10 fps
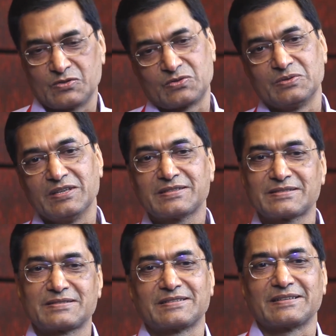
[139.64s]
so
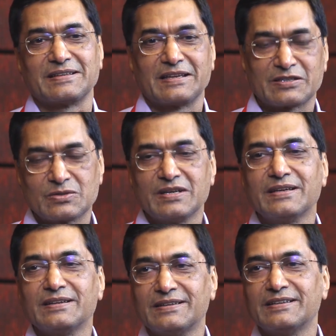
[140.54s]
this
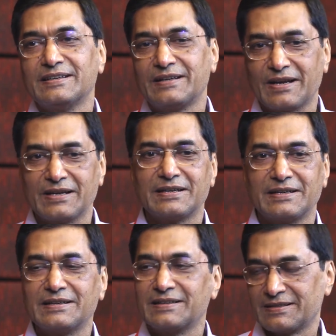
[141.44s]
actually
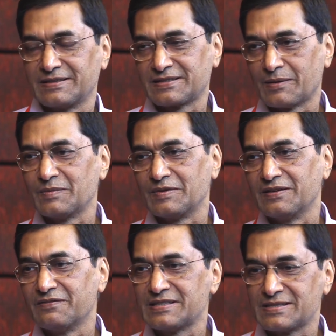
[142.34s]
triggered some
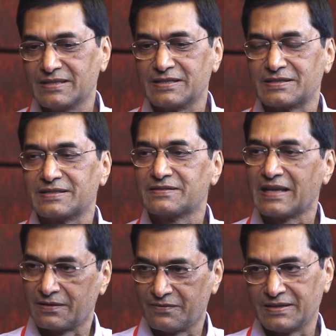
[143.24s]
investigations
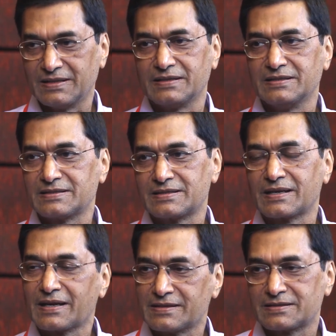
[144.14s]
that whether this
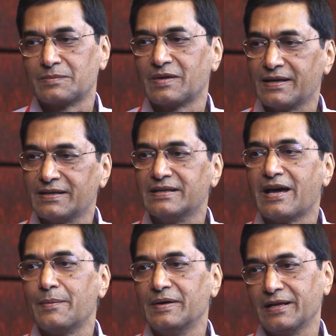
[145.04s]
drug has some
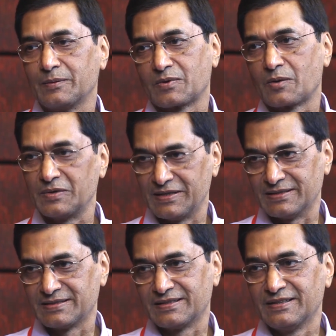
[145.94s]
anti-diabetic
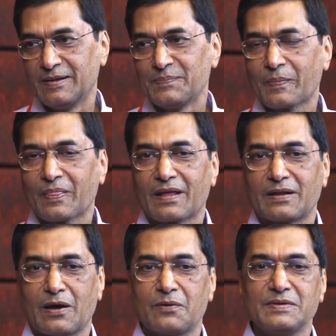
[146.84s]
properties.
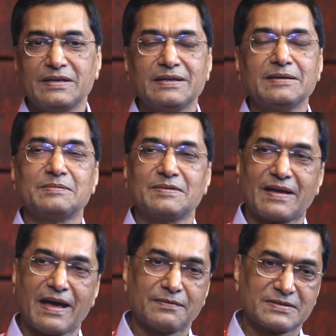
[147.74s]
Now we
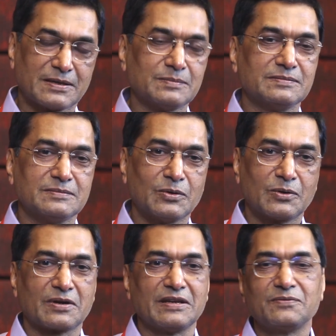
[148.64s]
have some
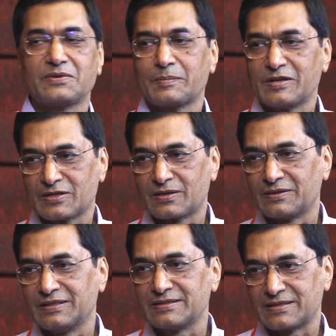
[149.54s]
more information
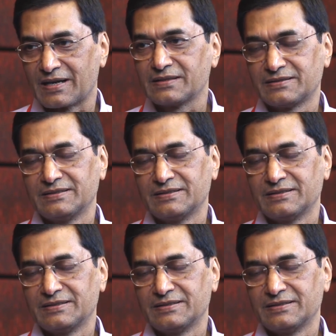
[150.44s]
on this mm. drug.